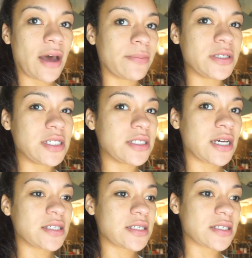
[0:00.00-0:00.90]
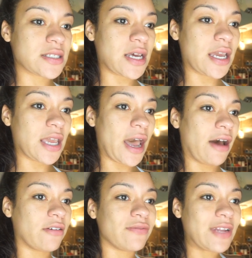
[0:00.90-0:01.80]
that PT test is like
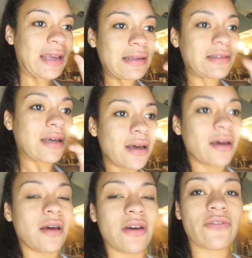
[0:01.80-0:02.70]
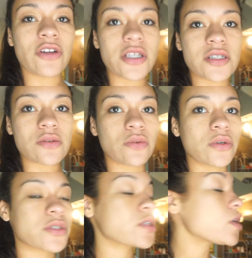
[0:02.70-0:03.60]
out of date for the
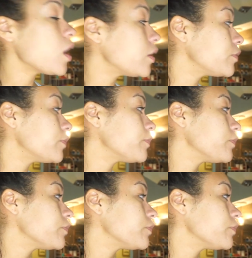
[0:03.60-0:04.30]
school. So